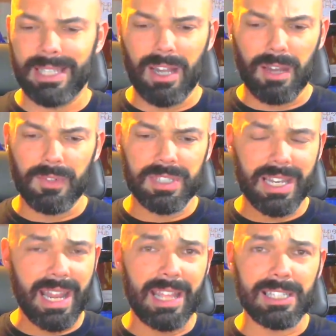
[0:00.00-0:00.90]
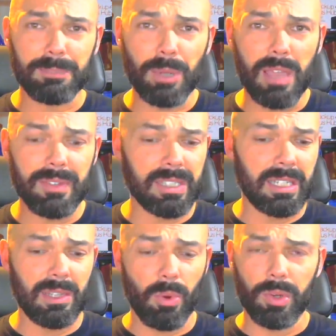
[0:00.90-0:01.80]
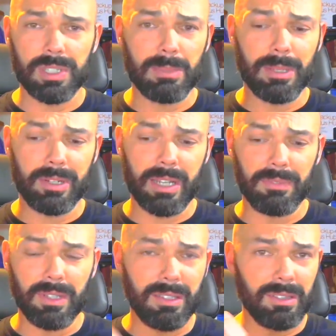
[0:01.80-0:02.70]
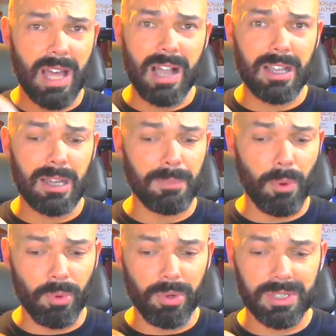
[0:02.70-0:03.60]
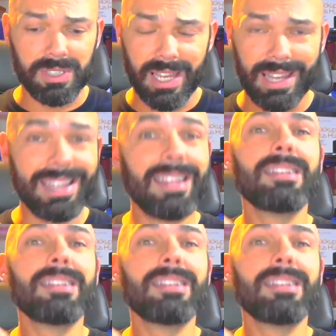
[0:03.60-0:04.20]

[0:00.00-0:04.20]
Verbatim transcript: that offers enhanced privacy or some other kind of lockup or say